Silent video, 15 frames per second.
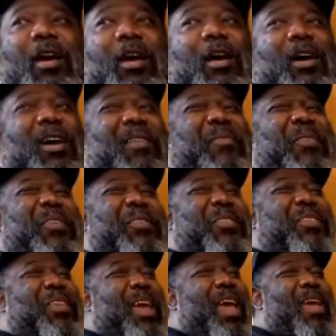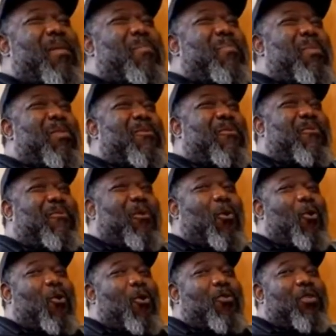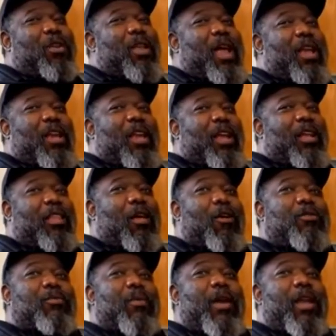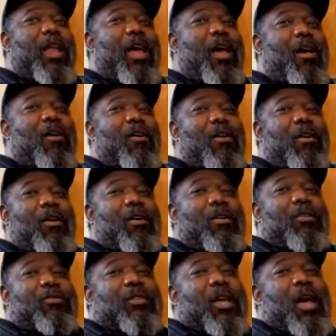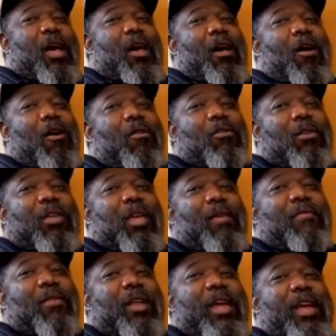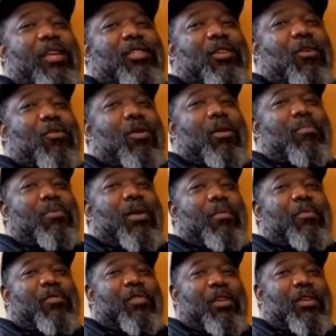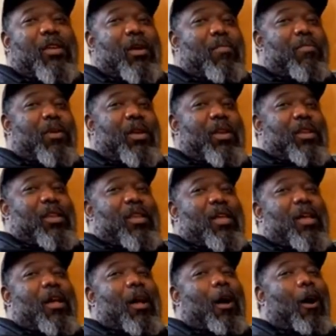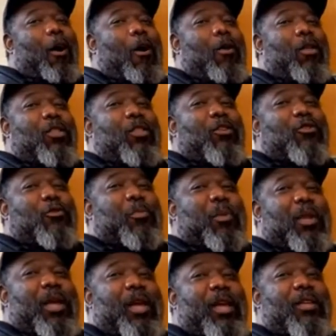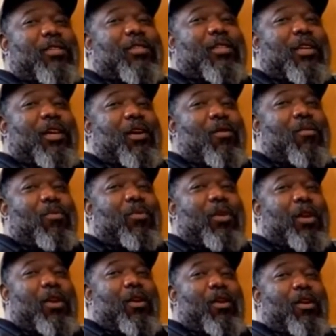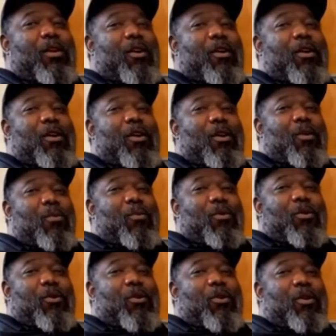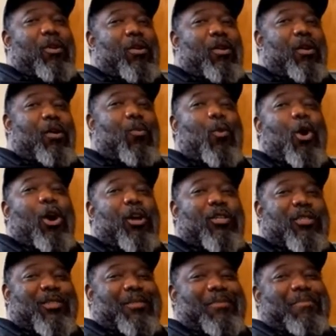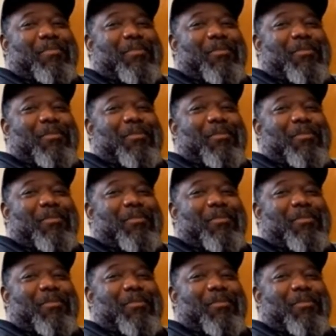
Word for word: uh, the day before the 90 day clause ran out, Scott Hall and Kevin Nash showed up in WCW, and all of those plans to go there were a wash.